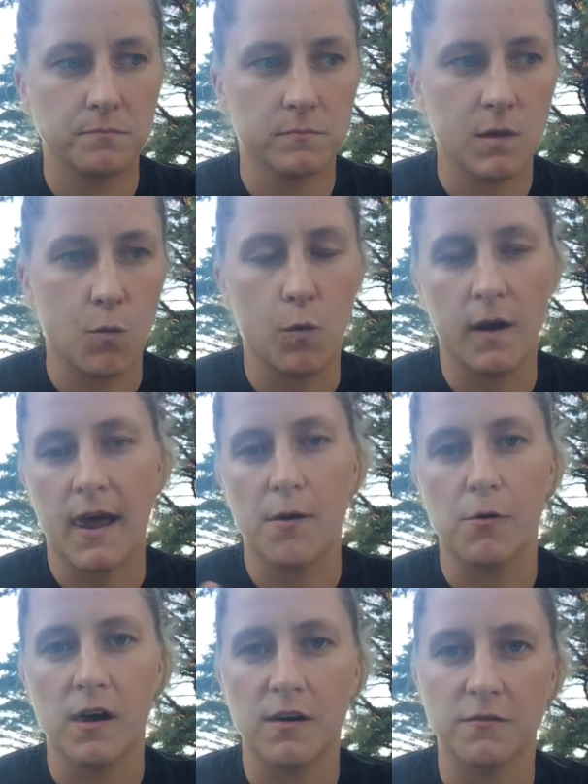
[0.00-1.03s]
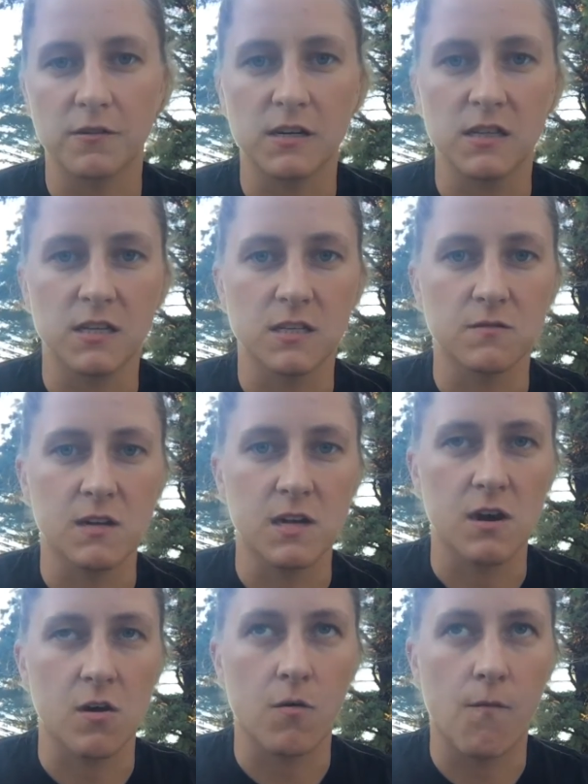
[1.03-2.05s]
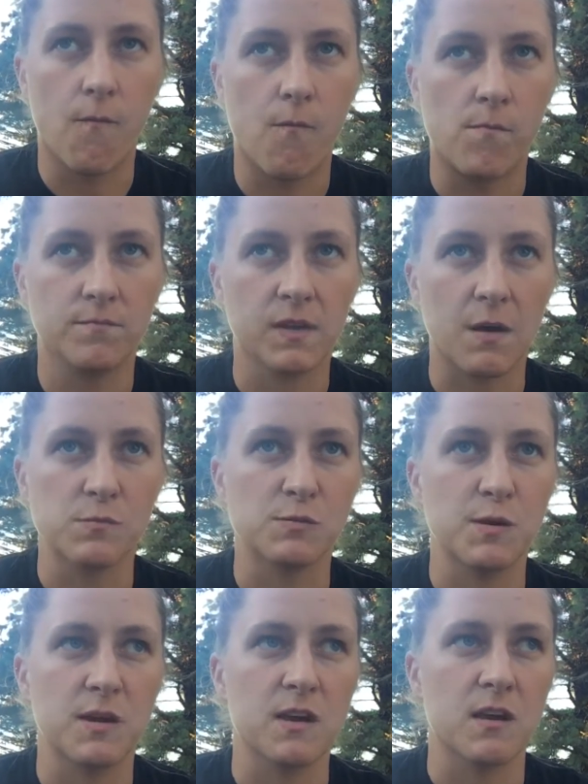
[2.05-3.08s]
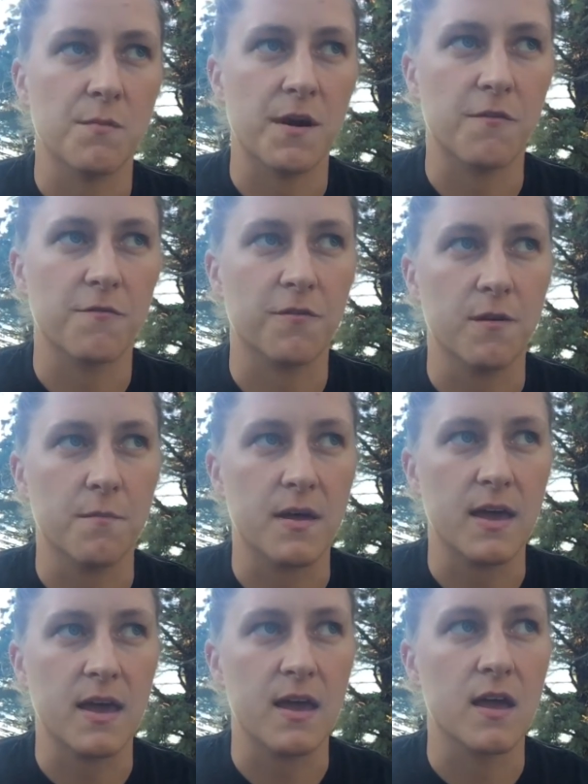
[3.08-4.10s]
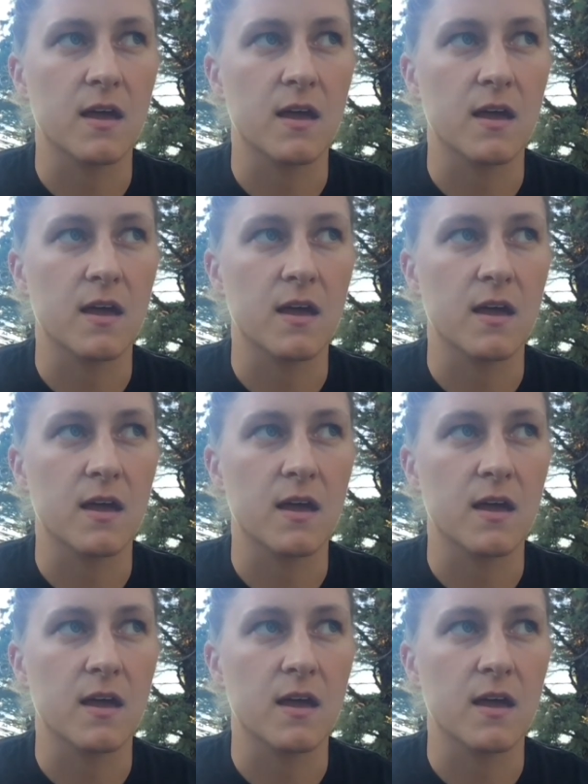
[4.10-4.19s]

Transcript: What I will cover in this video, I'm speaking about from a